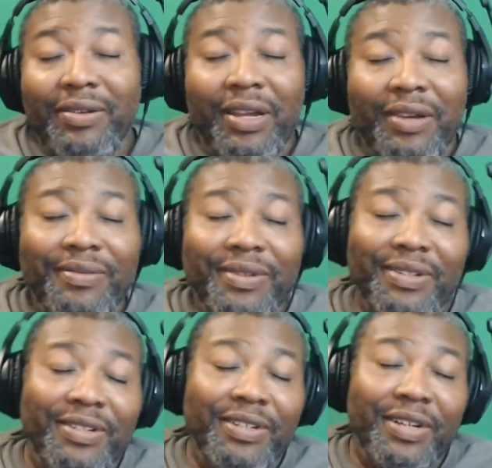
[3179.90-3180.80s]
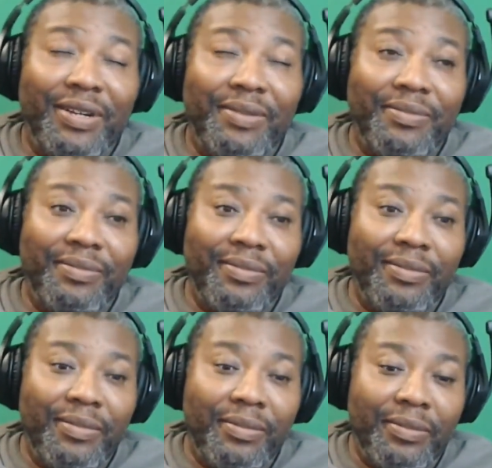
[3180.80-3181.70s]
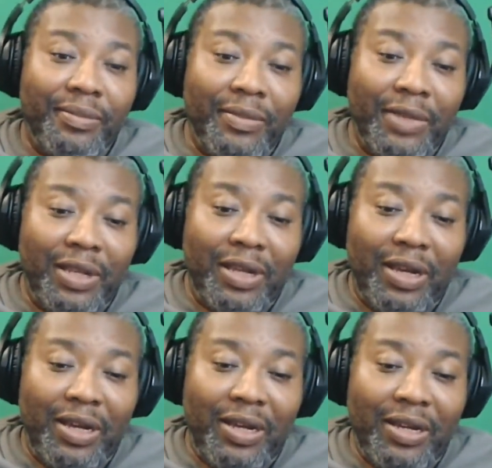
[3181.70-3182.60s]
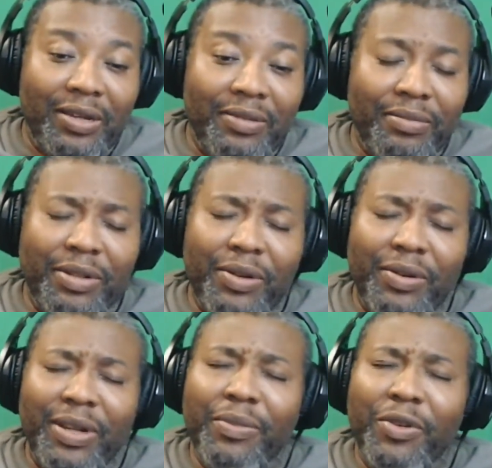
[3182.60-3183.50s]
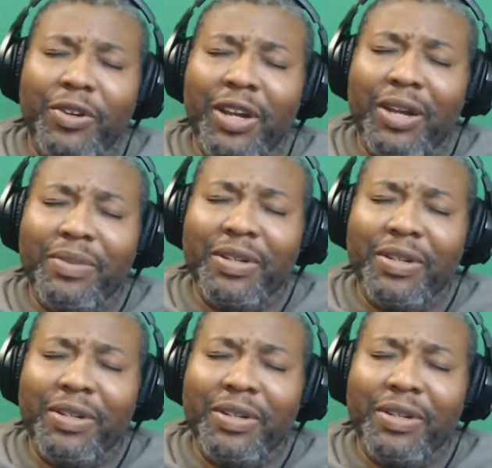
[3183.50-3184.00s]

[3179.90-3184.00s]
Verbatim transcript: It's a shame. Uh, so any more topics?